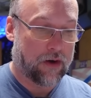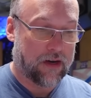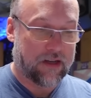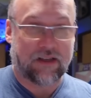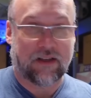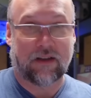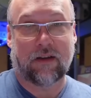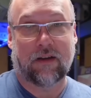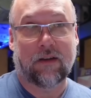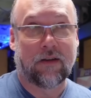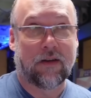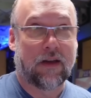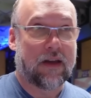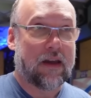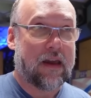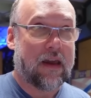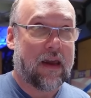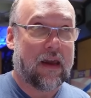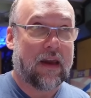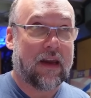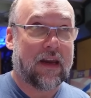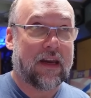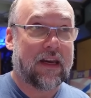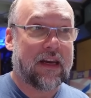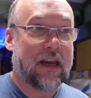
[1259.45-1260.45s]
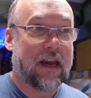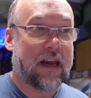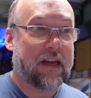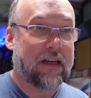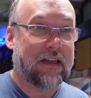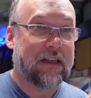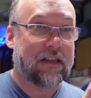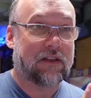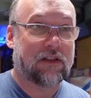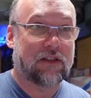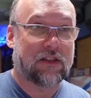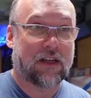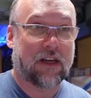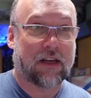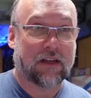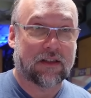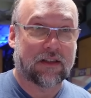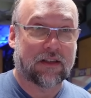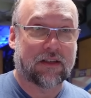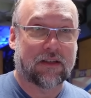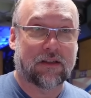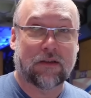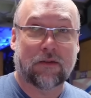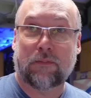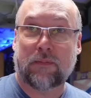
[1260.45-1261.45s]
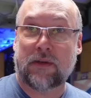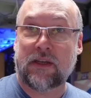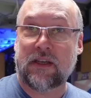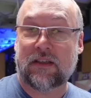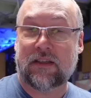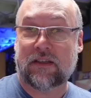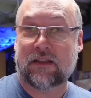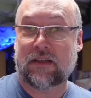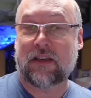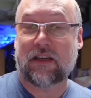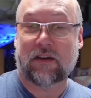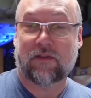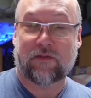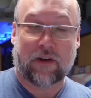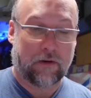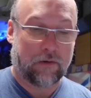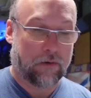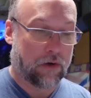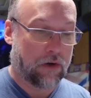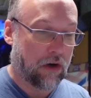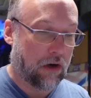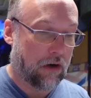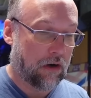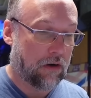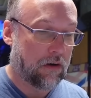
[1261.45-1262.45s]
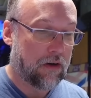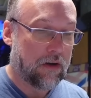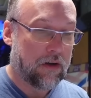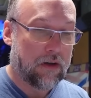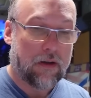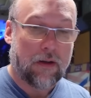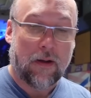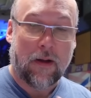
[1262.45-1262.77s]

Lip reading: It's a 8086 PC, if I recall.